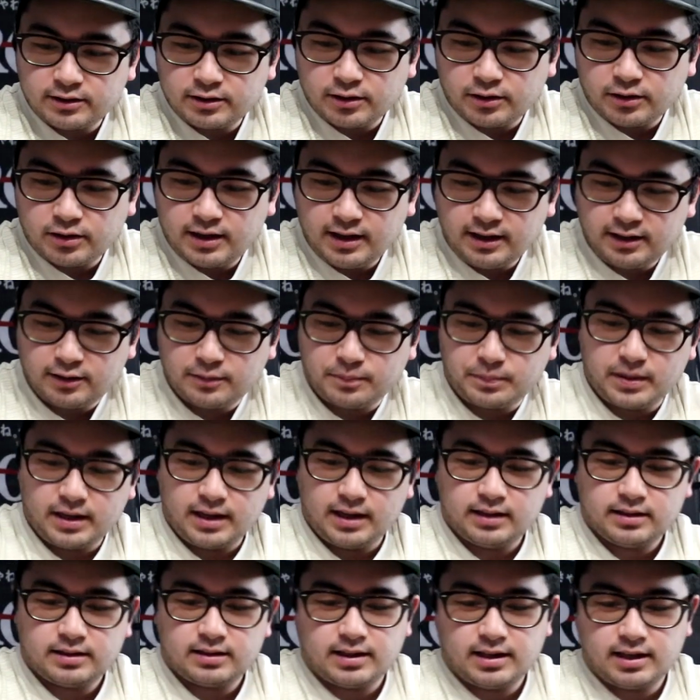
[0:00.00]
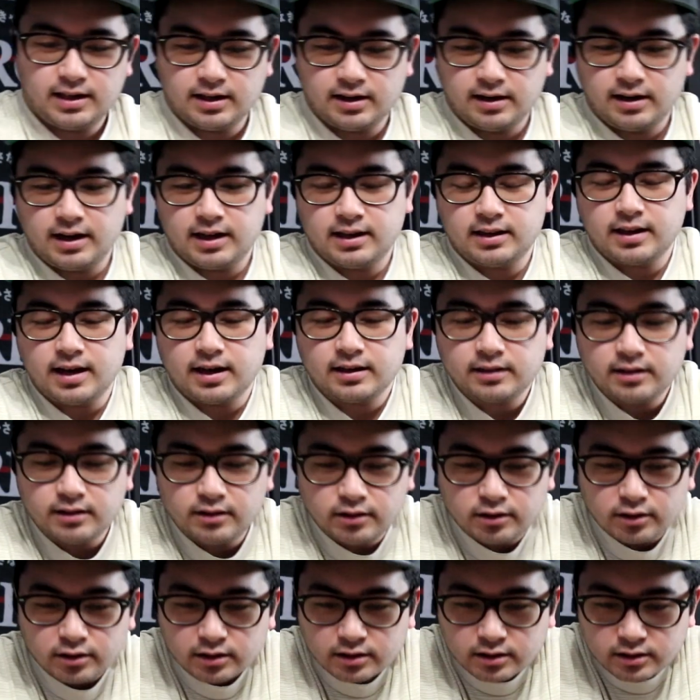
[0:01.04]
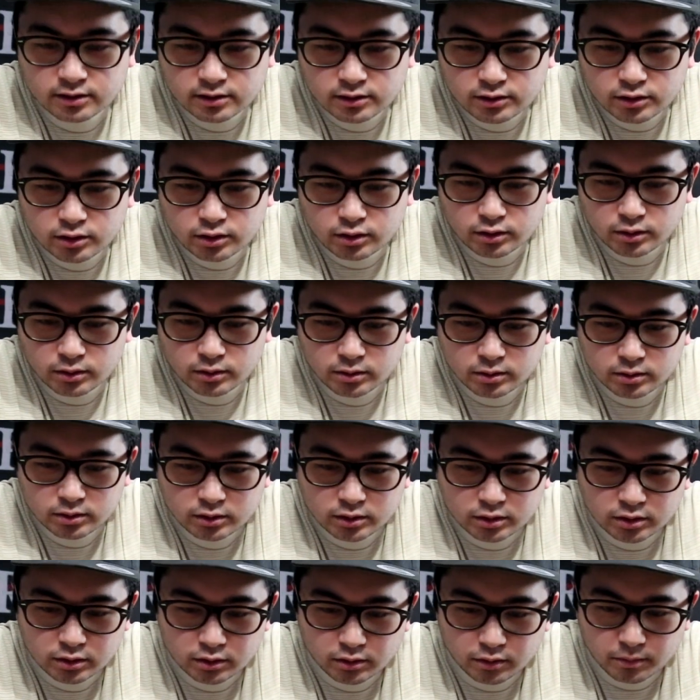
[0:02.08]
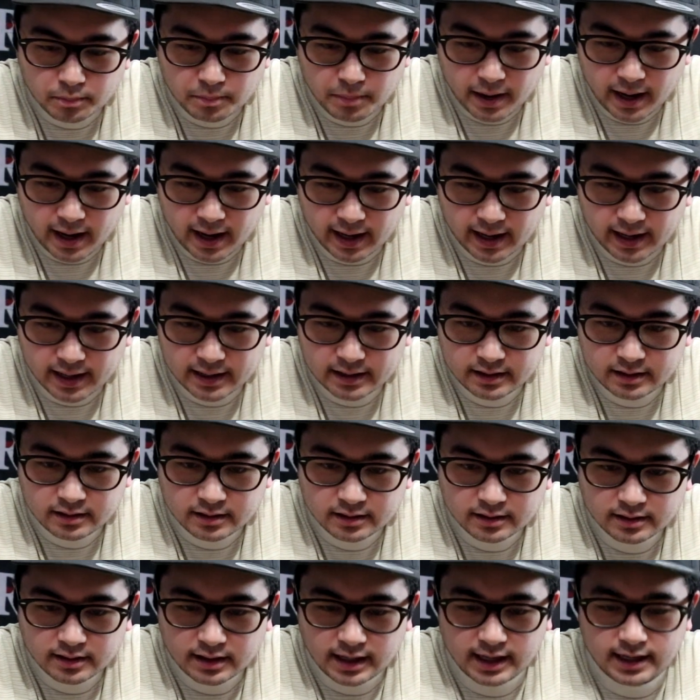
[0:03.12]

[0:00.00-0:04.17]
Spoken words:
so this piece here, it doesn't look too bad.